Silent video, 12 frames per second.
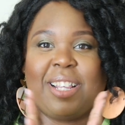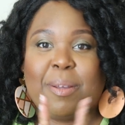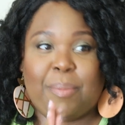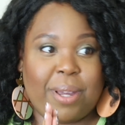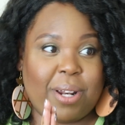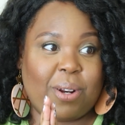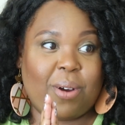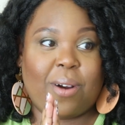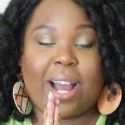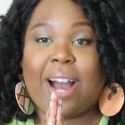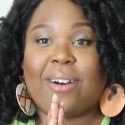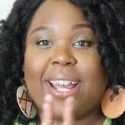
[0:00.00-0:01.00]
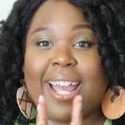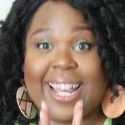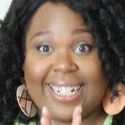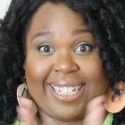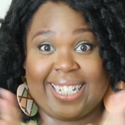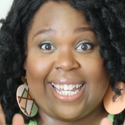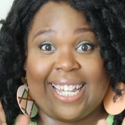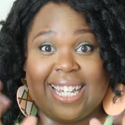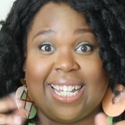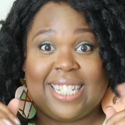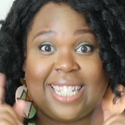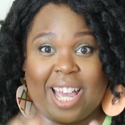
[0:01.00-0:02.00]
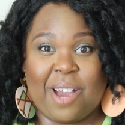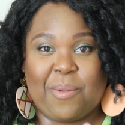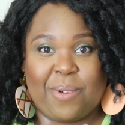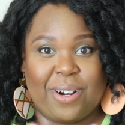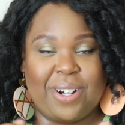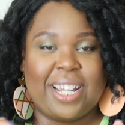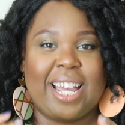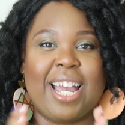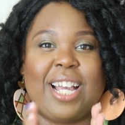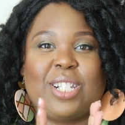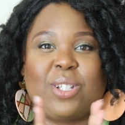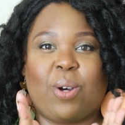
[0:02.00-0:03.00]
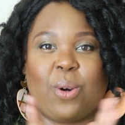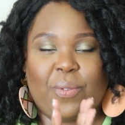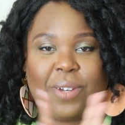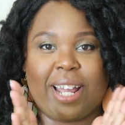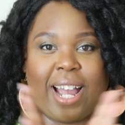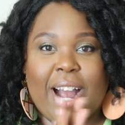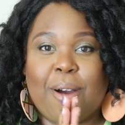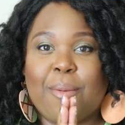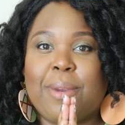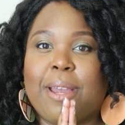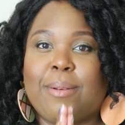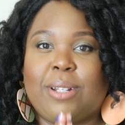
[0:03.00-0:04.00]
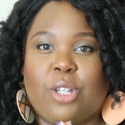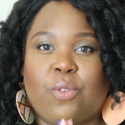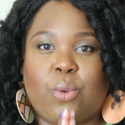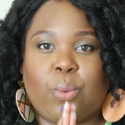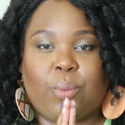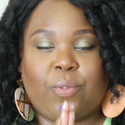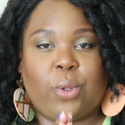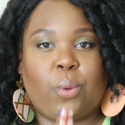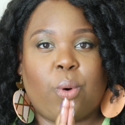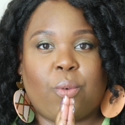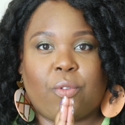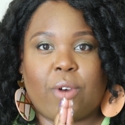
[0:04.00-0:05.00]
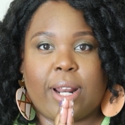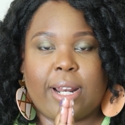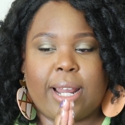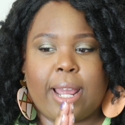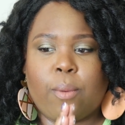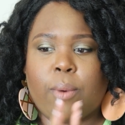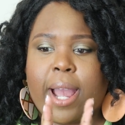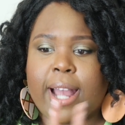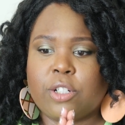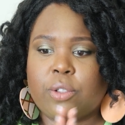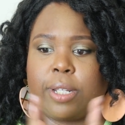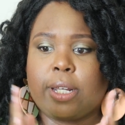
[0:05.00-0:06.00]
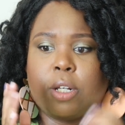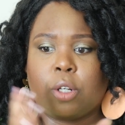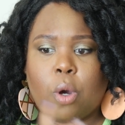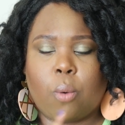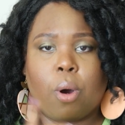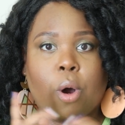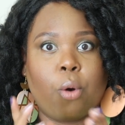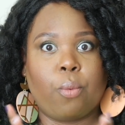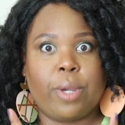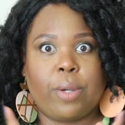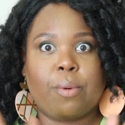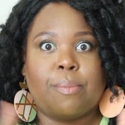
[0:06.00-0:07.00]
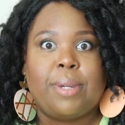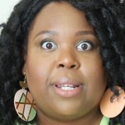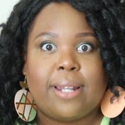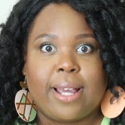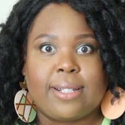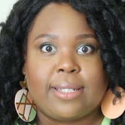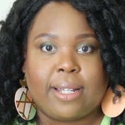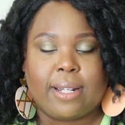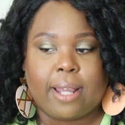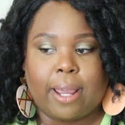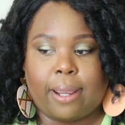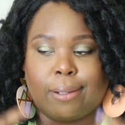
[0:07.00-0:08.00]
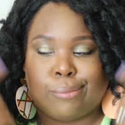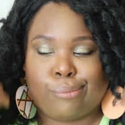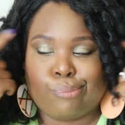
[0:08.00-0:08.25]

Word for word: depending on how hectic it gets at work. So hopefully I'll be able to give you a review on Friday night. Well, actually no, a whole week would be next Sunday,